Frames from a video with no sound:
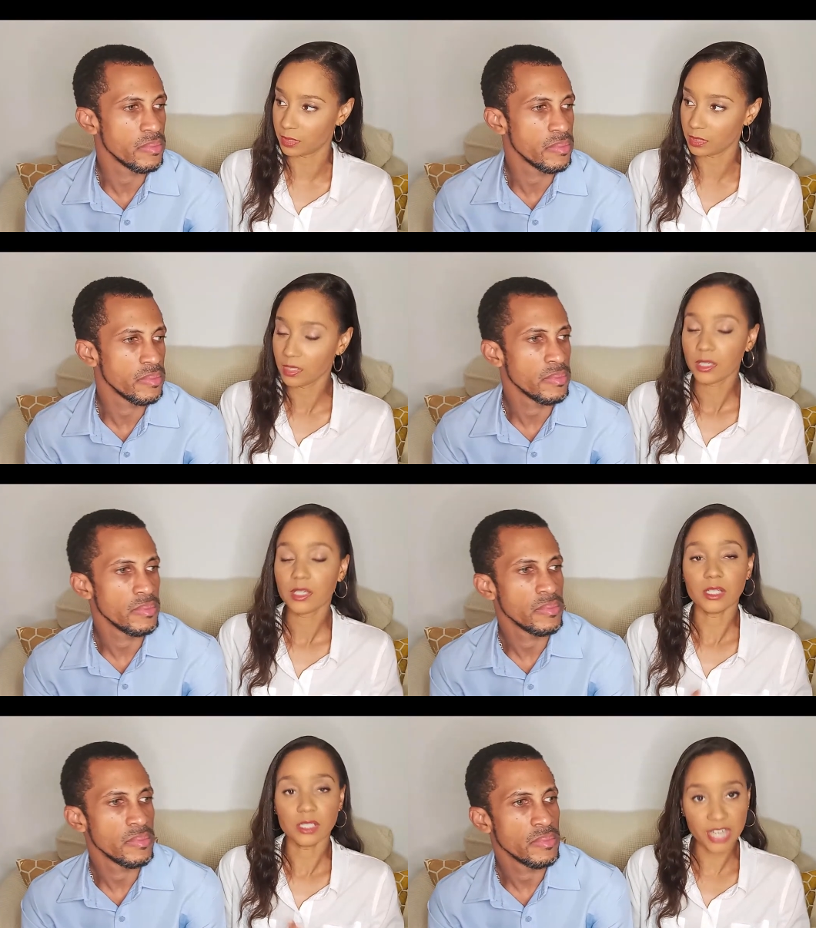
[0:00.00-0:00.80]
Speaker 1: But
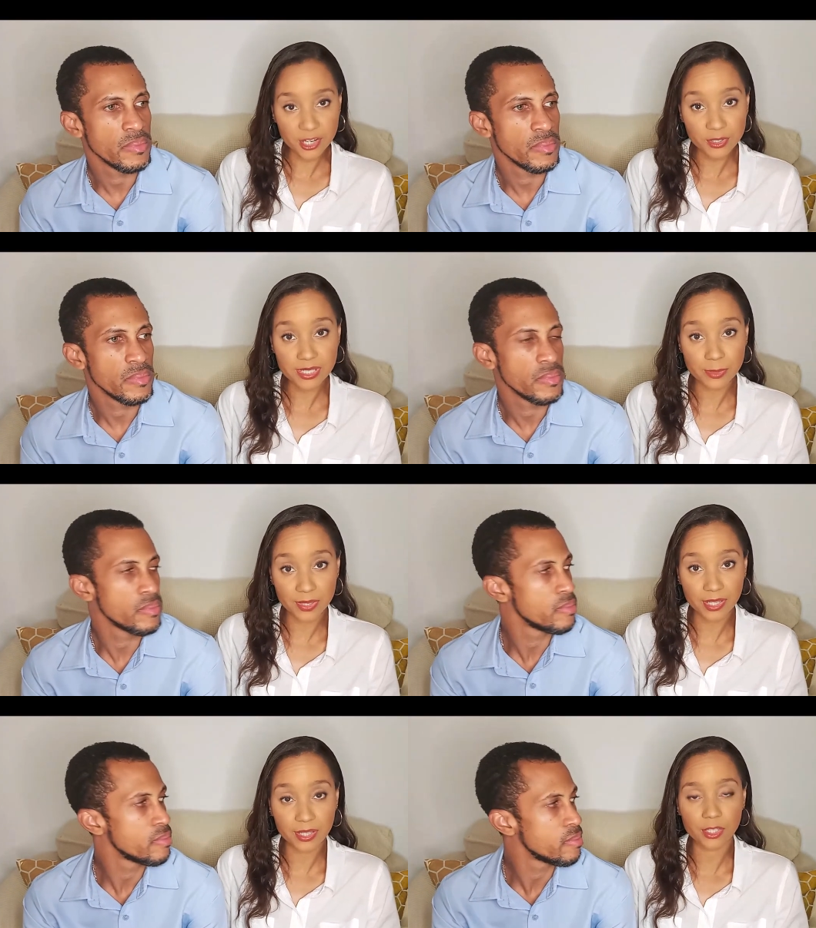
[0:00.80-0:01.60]
generally
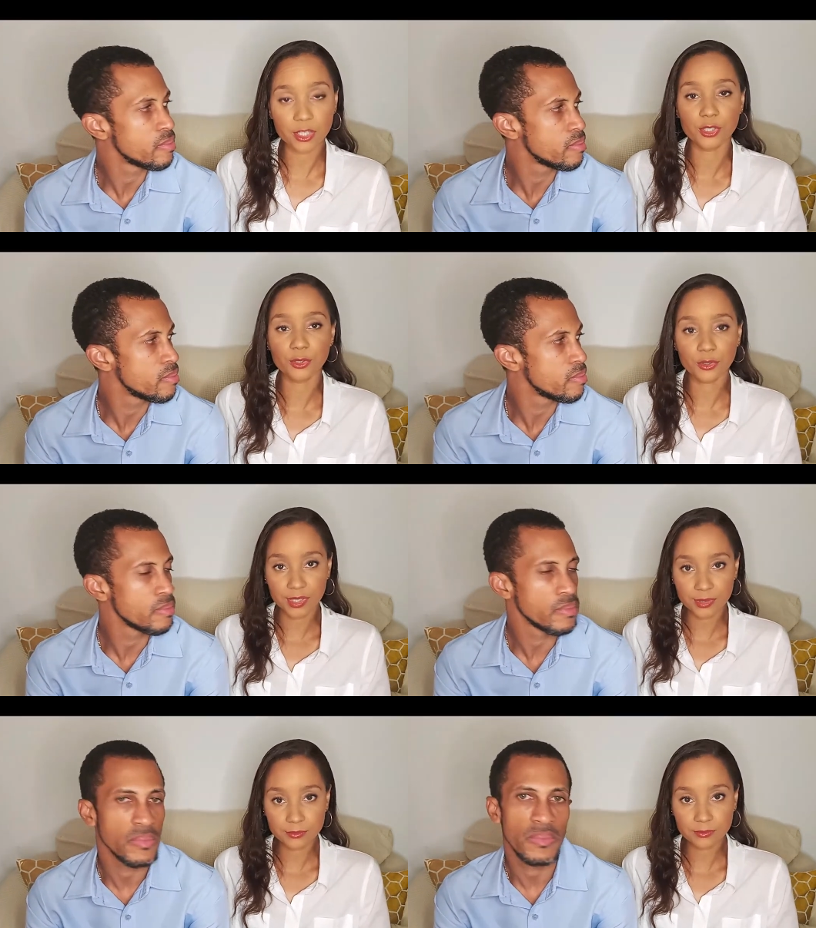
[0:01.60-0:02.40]
speaking,
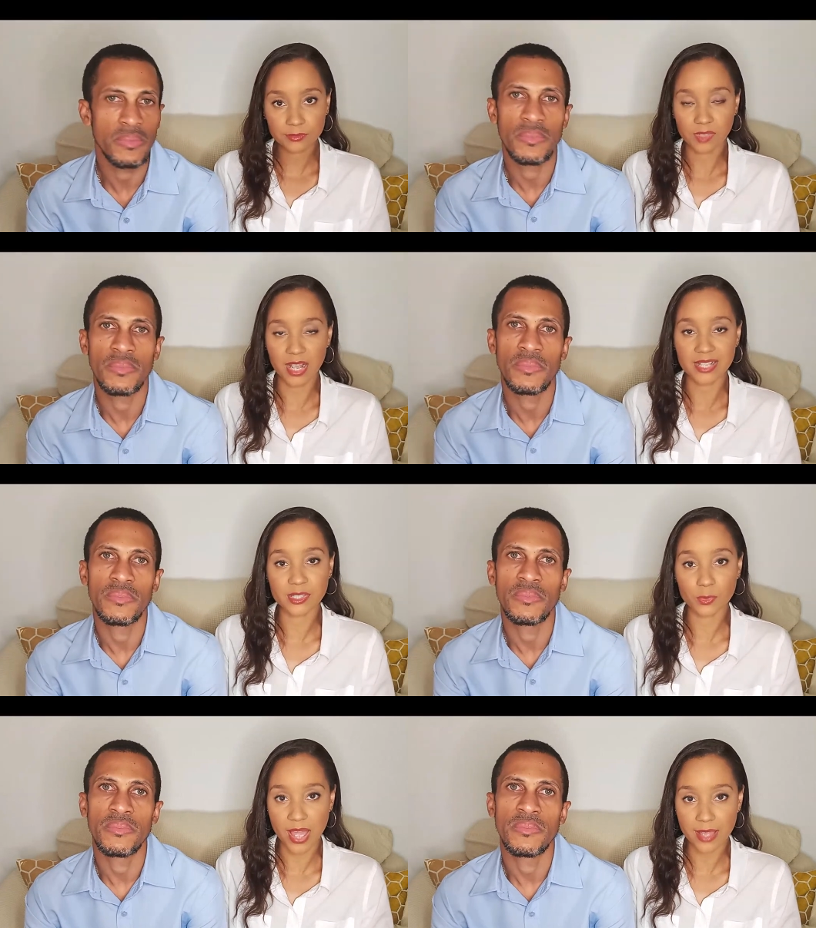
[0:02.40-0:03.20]
urine and
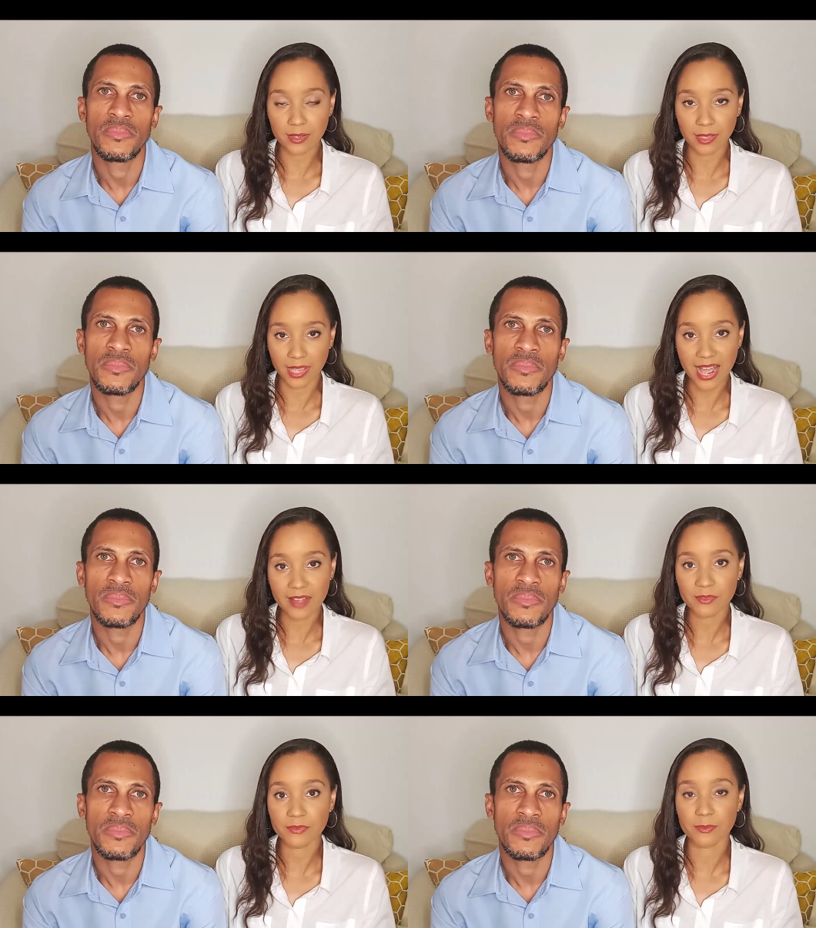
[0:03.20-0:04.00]
sweat, they
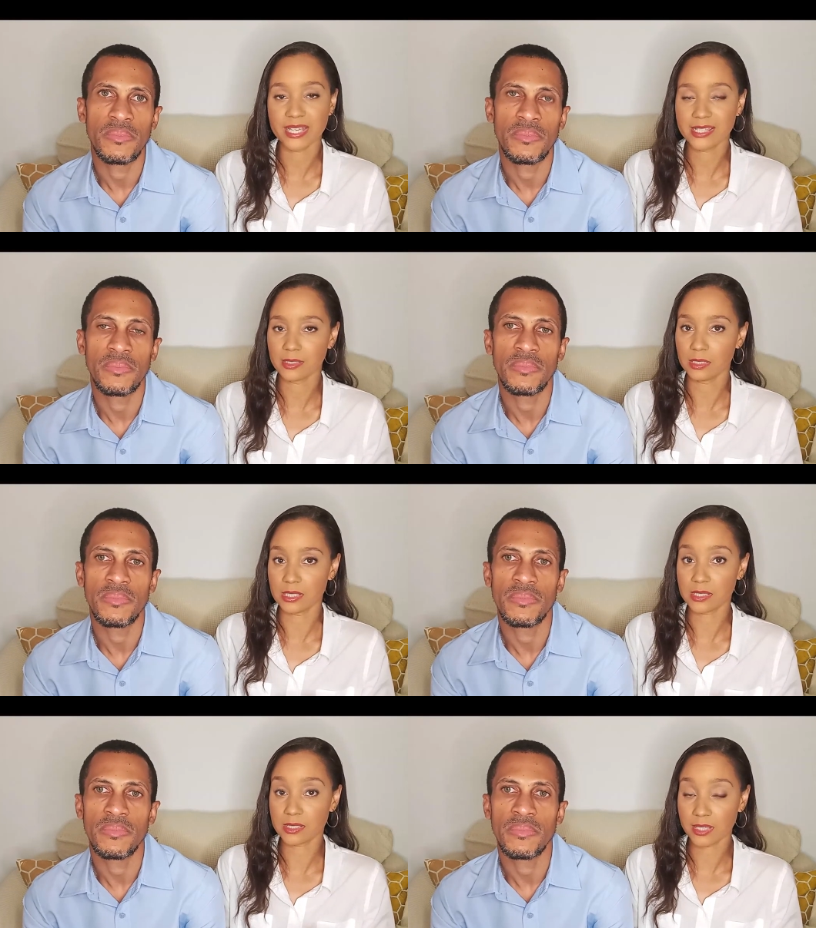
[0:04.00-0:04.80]
have basically
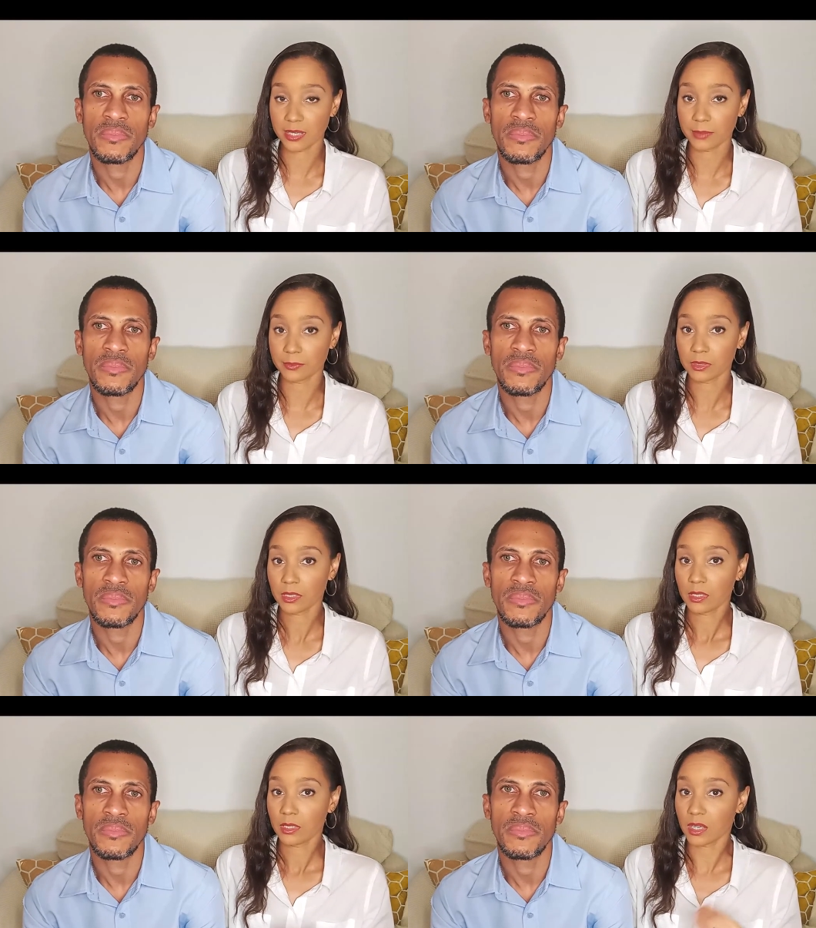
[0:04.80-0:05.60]
the same
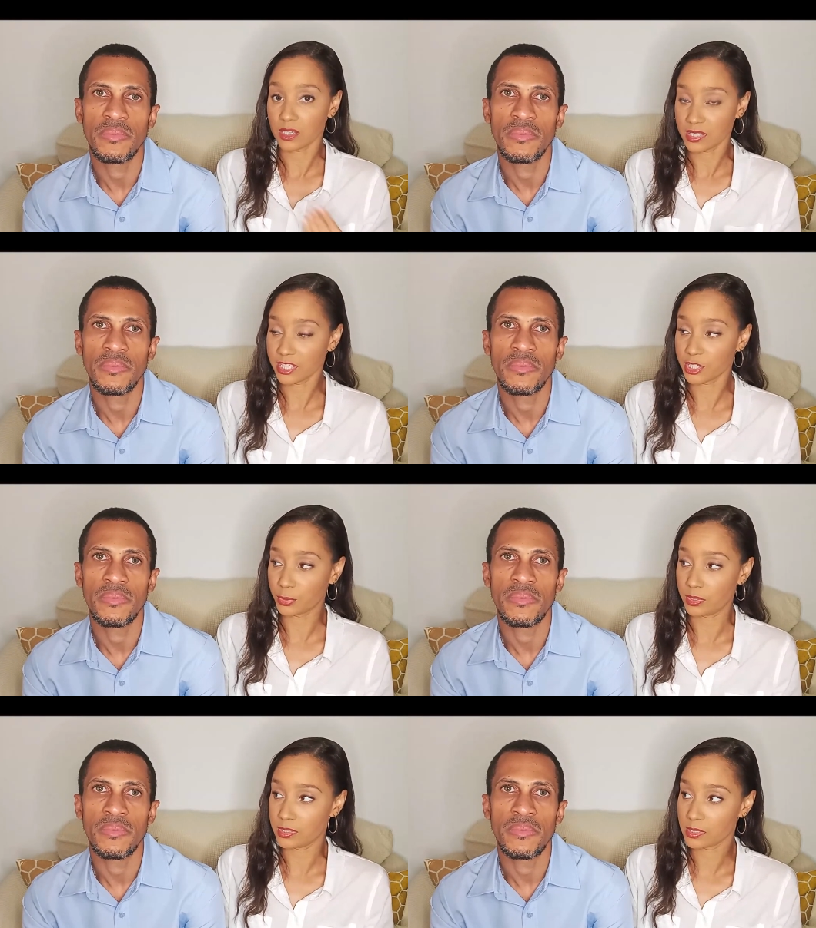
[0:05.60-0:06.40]

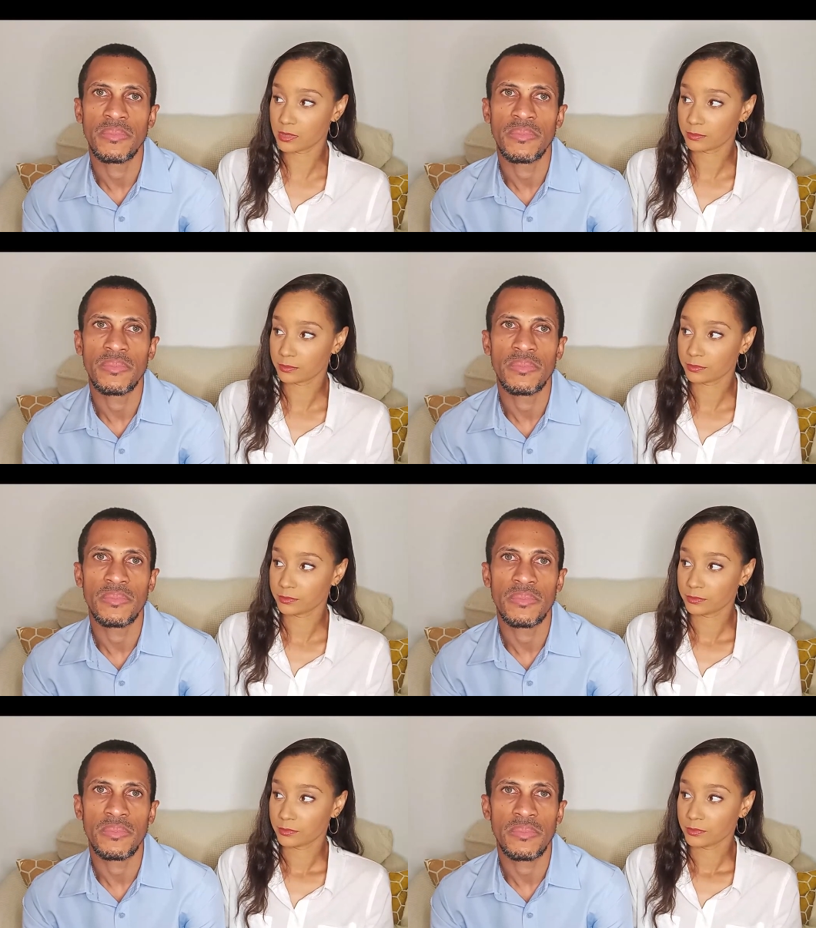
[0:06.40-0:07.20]
constituents.
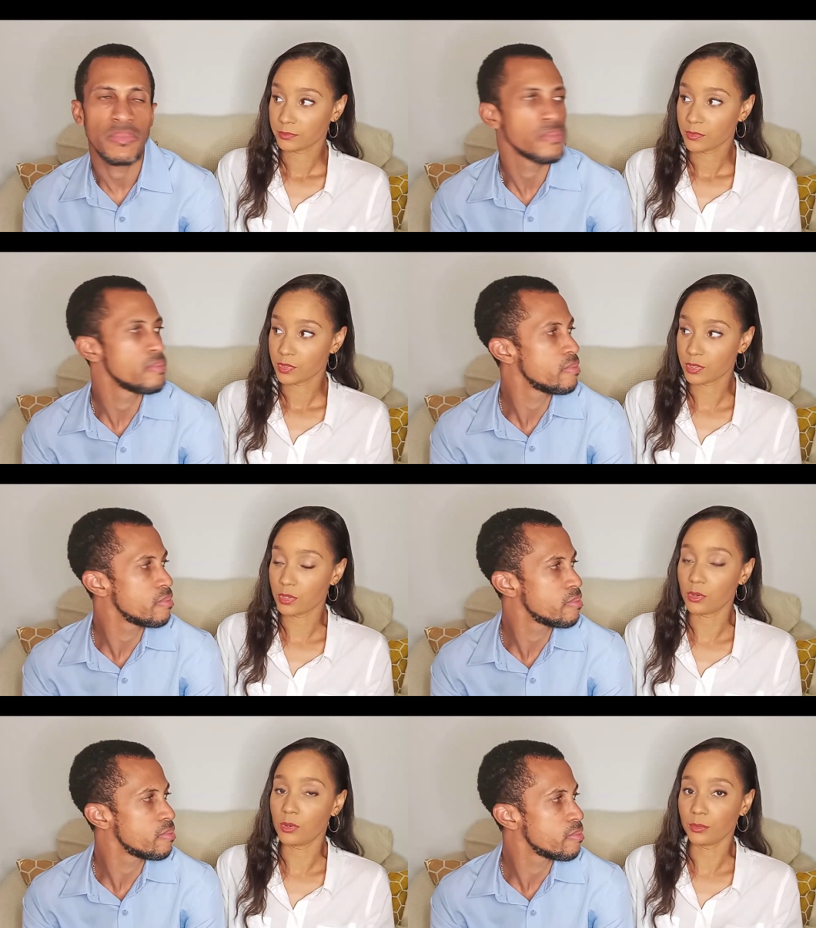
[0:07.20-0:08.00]

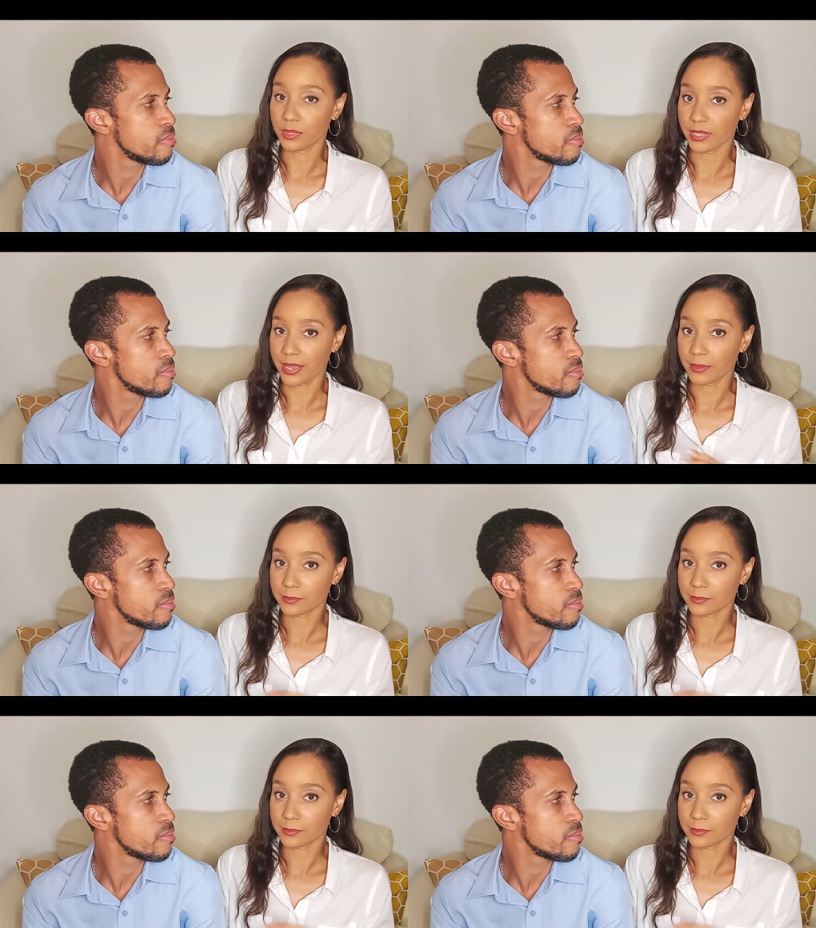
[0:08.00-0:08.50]
So, yeah.